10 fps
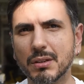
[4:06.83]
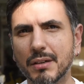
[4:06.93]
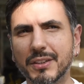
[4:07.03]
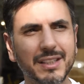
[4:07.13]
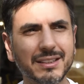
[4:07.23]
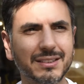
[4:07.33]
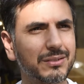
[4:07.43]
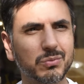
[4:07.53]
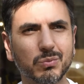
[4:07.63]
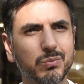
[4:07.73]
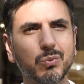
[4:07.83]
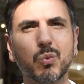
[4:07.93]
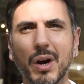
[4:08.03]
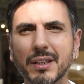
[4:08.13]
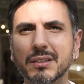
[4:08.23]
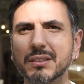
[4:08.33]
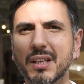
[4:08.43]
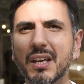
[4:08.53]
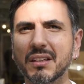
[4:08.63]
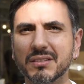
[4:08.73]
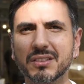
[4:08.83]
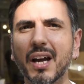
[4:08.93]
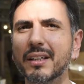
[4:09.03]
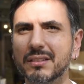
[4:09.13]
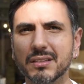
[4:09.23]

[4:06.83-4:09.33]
I think that's one key insight.